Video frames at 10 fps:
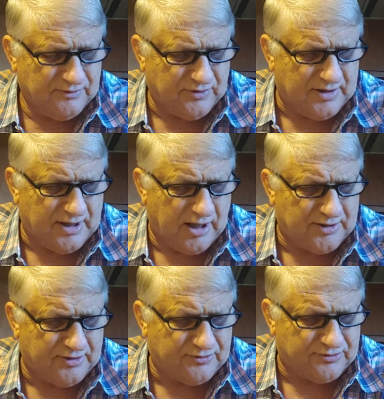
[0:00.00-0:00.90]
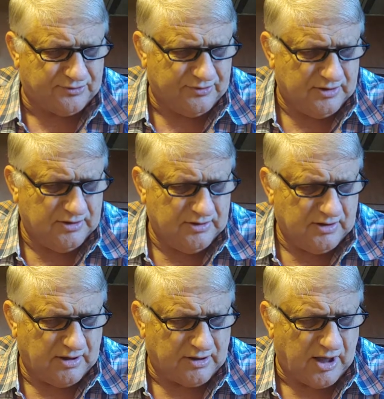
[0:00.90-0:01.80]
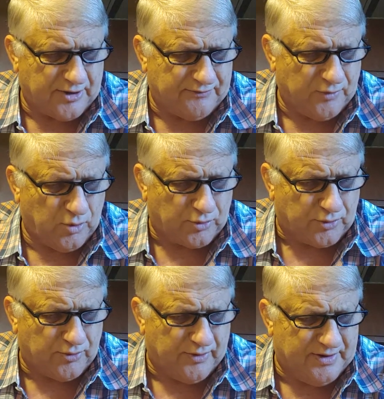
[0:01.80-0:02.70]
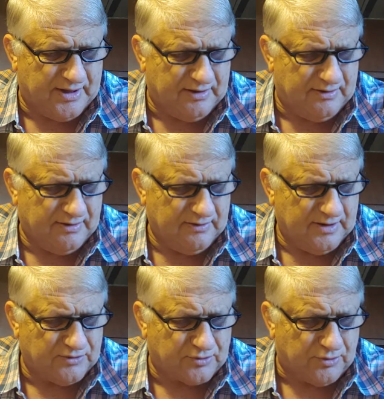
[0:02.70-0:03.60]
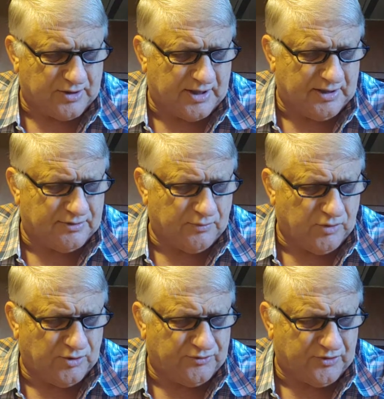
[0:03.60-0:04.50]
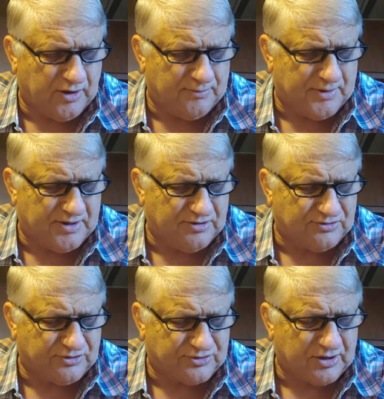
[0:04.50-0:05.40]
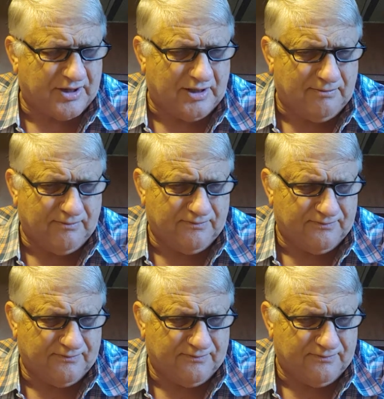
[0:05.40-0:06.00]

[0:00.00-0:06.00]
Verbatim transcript: See, God is a God of order and he is going to get the ones up that is asleep.